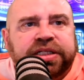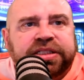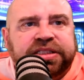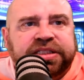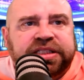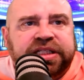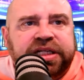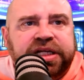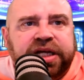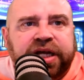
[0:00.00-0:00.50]

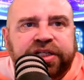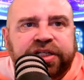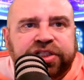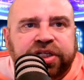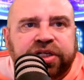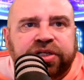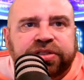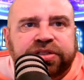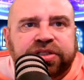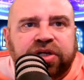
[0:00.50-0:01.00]

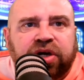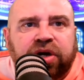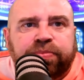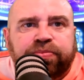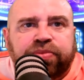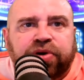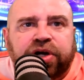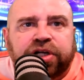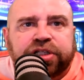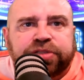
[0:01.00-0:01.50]
CHL Top
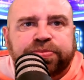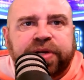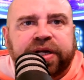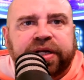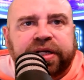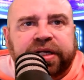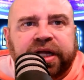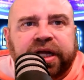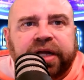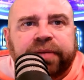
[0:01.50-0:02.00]

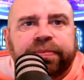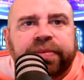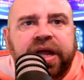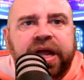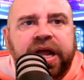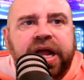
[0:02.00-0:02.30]
Prospect Game,